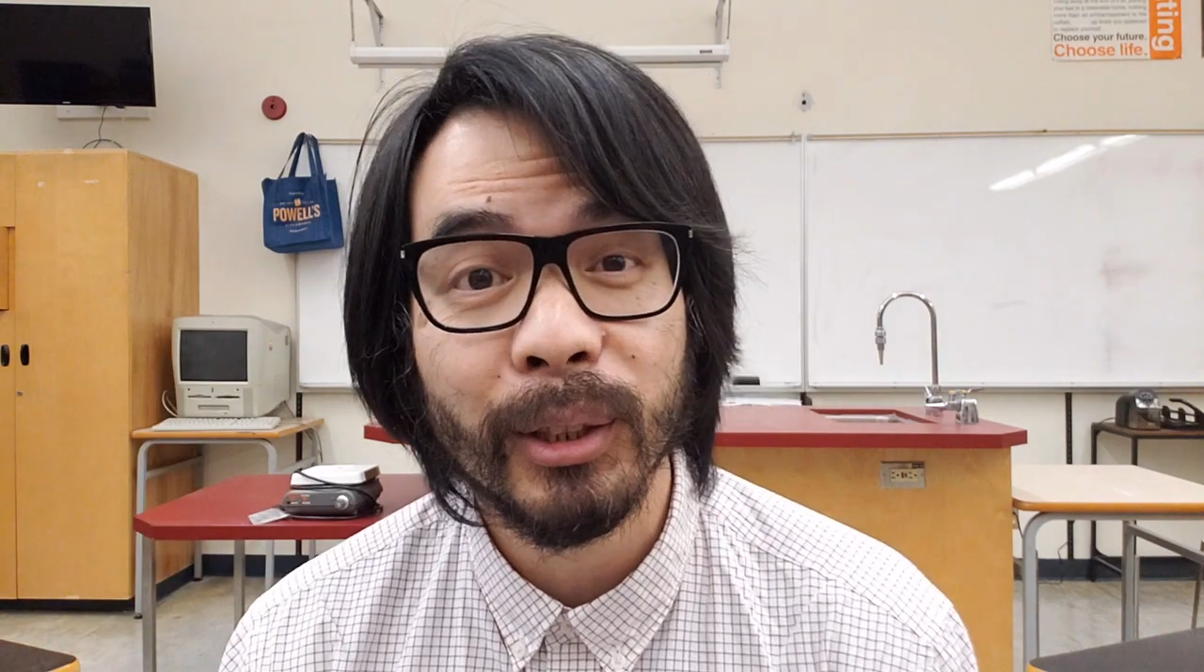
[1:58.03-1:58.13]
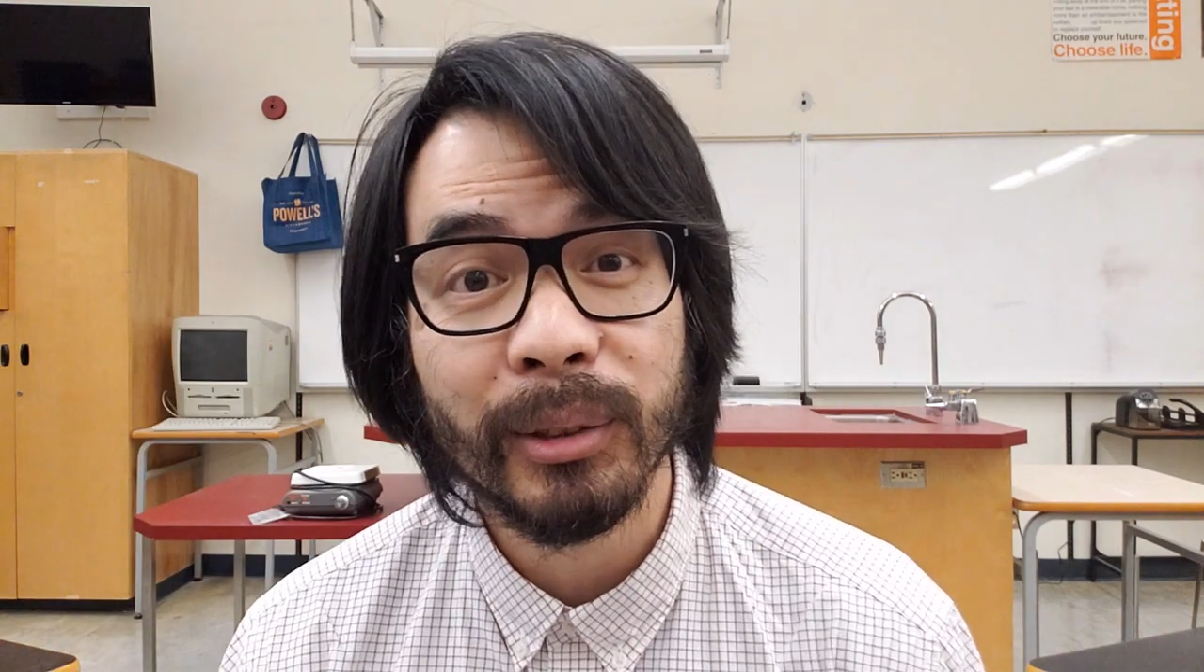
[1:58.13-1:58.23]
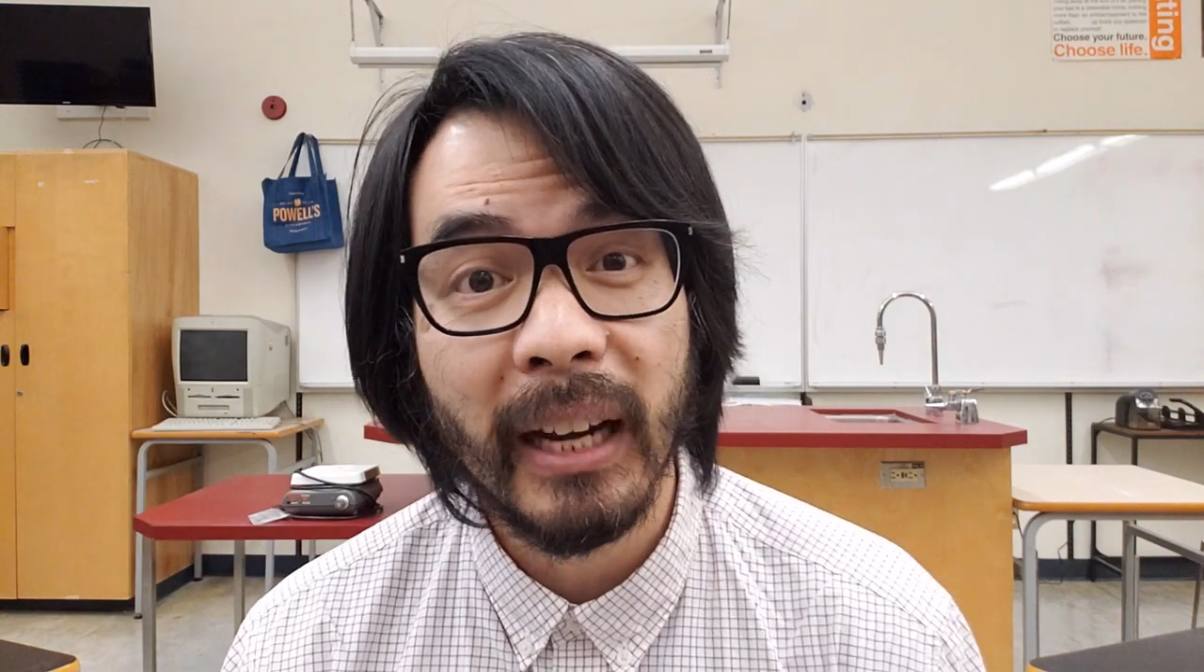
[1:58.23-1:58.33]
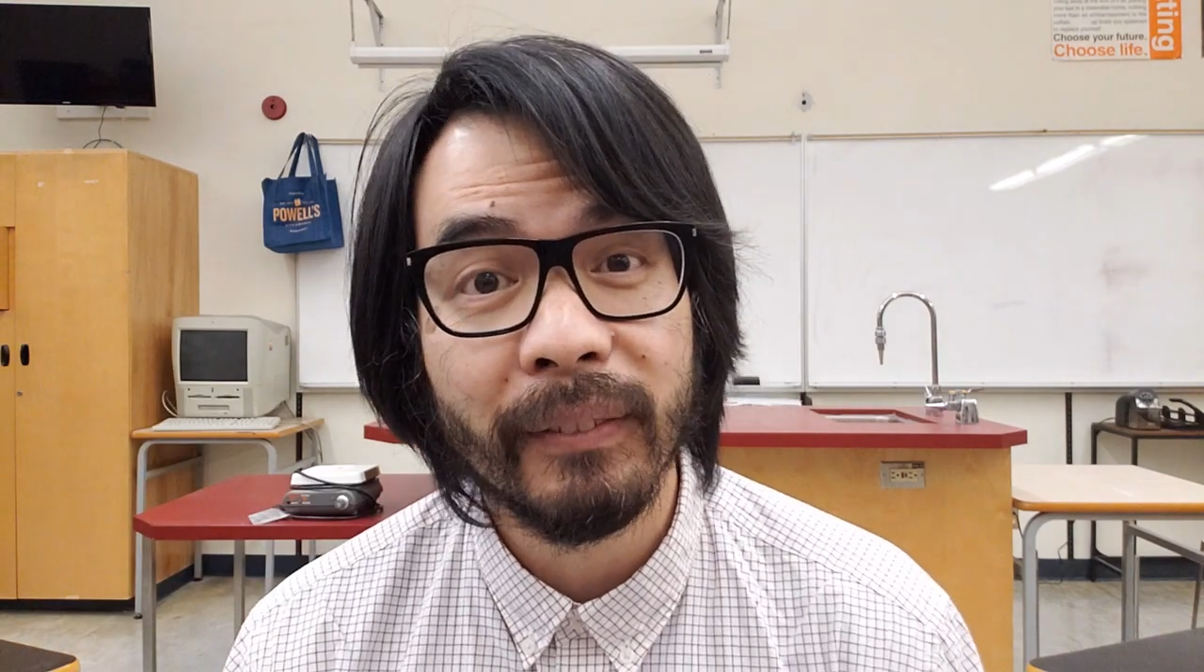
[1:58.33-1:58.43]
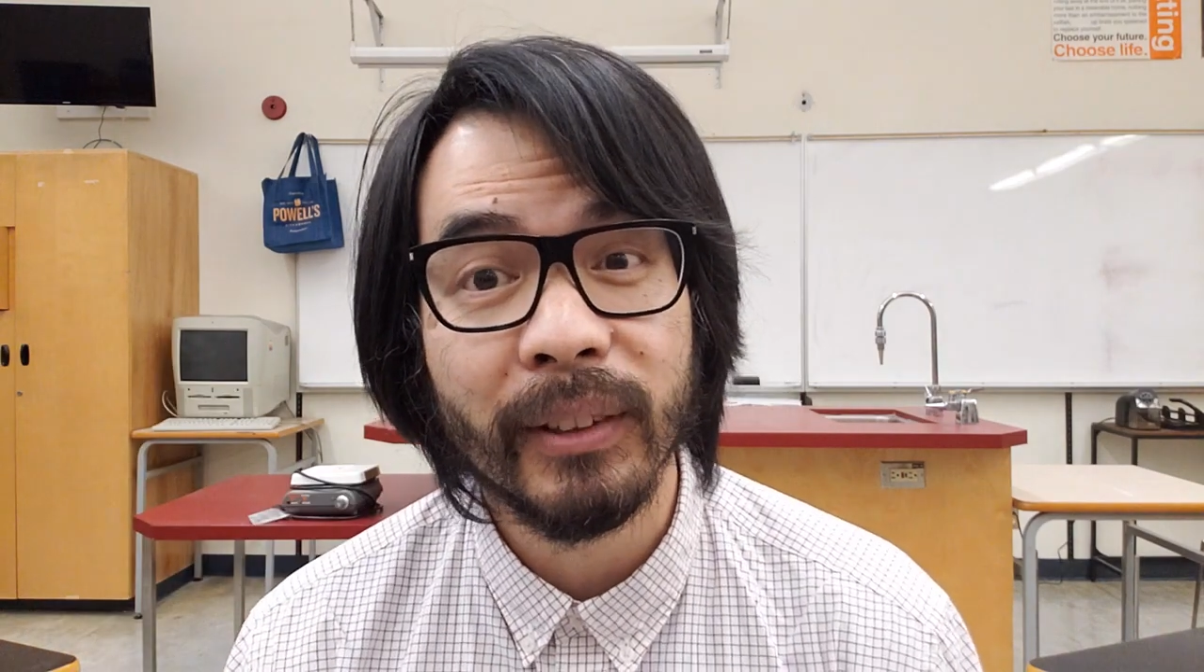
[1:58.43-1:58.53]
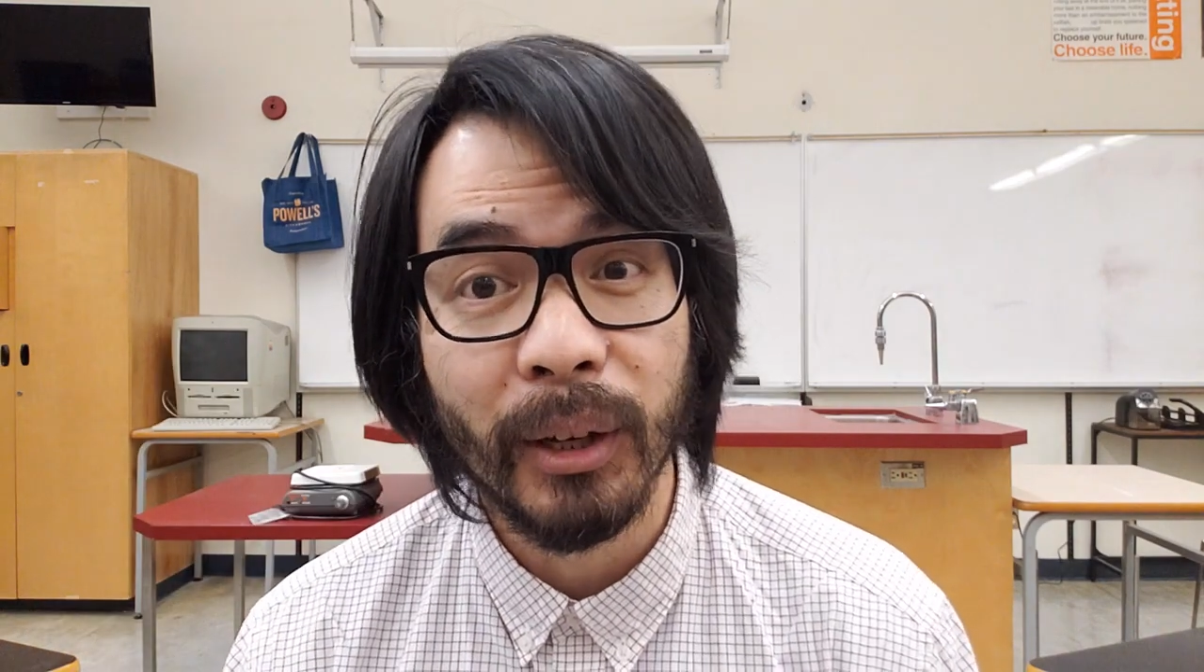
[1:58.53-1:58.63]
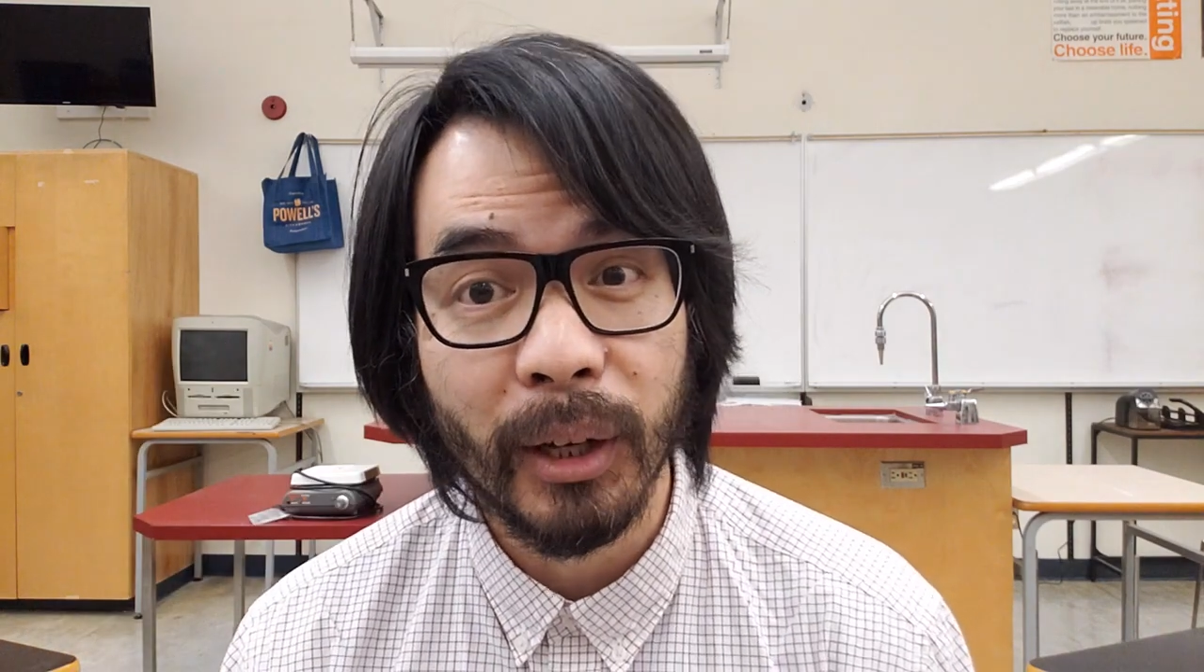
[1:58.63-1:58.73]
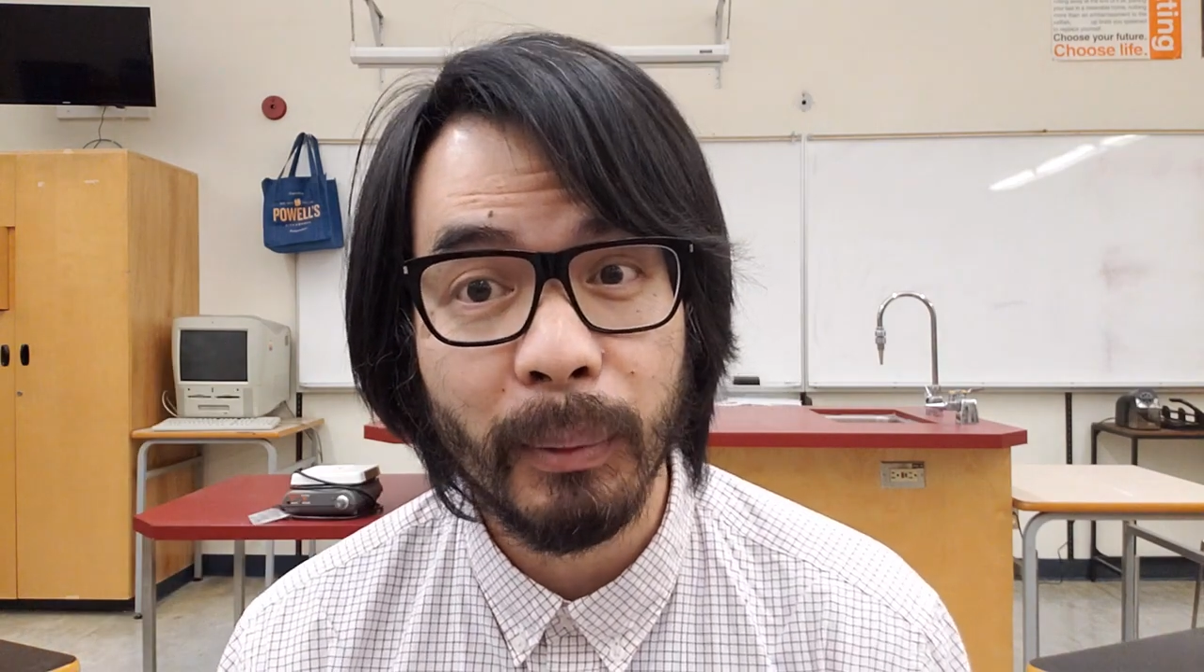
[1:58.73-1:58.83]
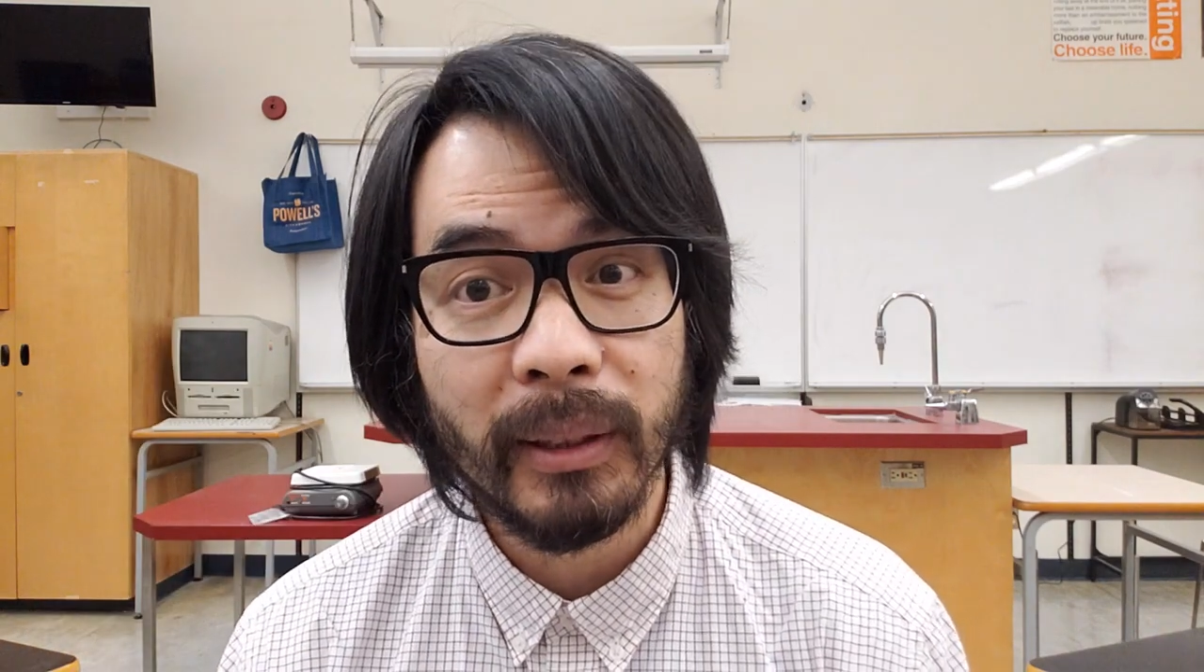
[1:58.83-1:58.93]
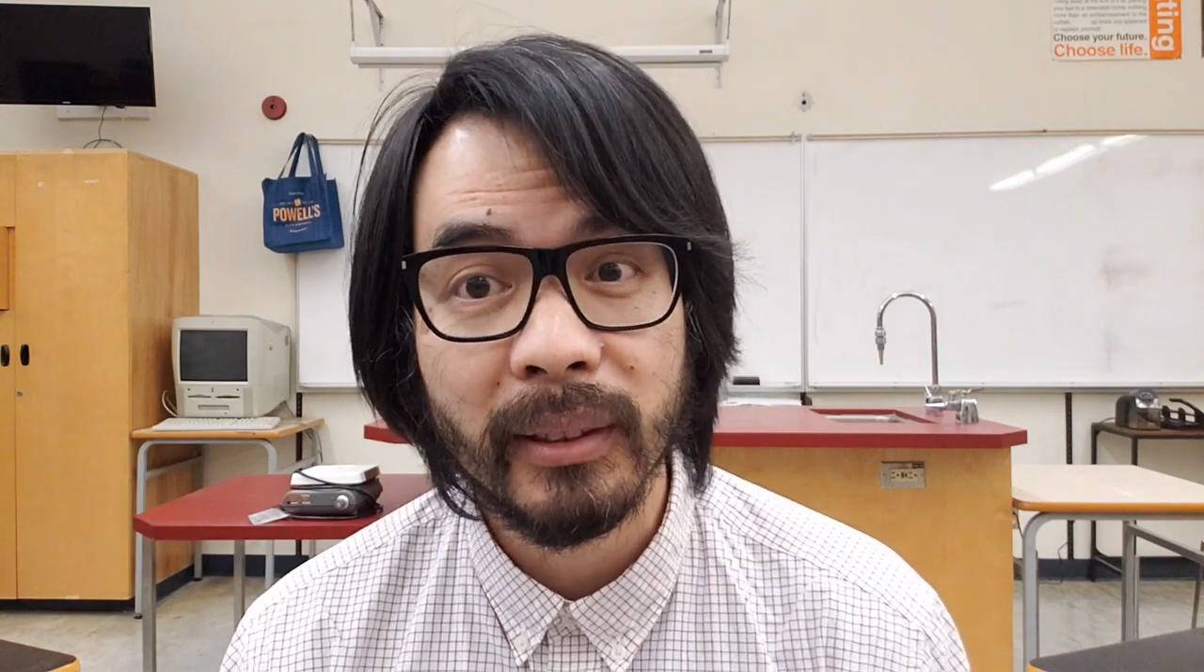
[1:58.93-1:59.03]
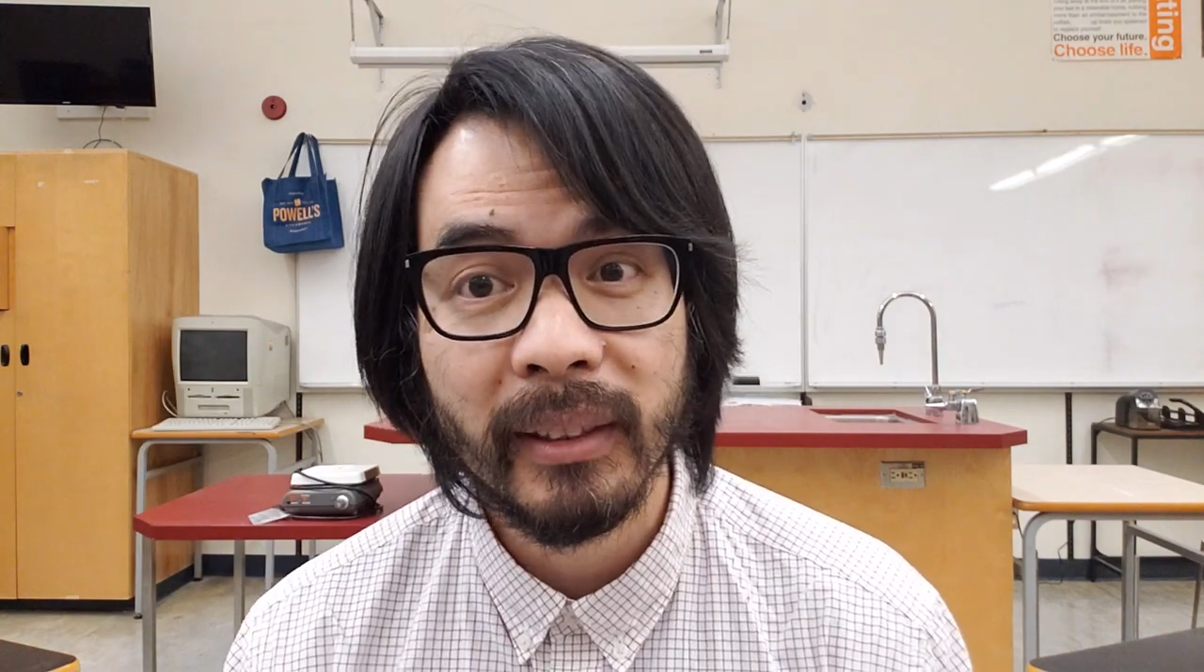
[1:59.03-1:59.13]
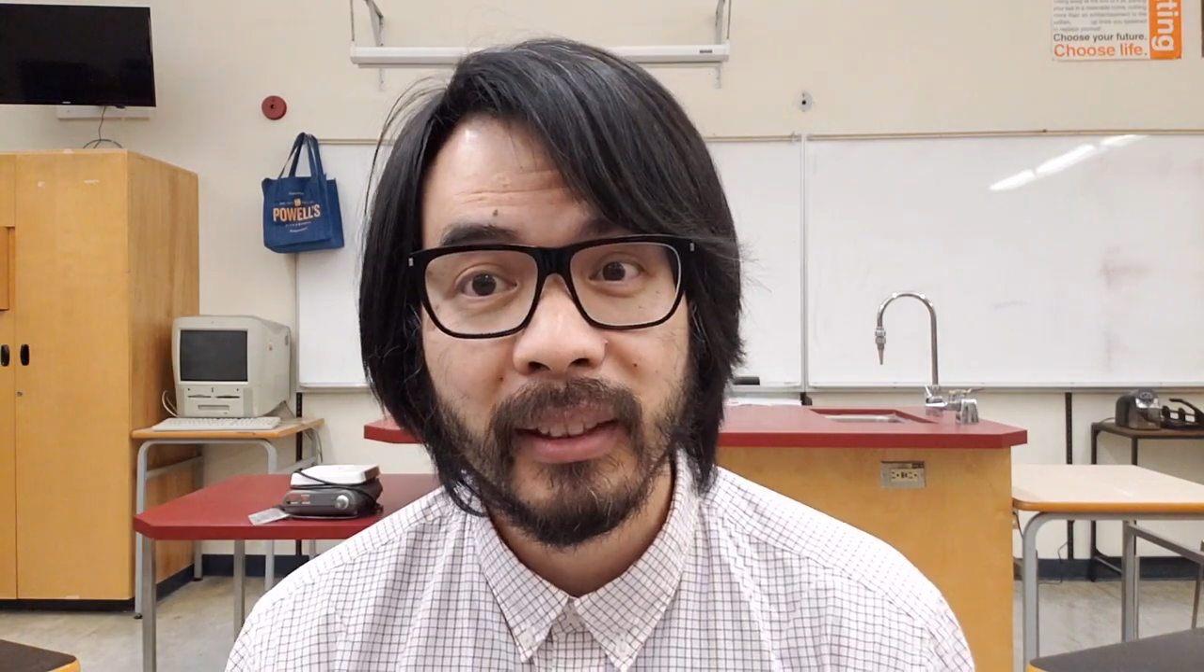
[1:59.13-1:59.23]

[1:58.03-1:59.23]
craft an argument.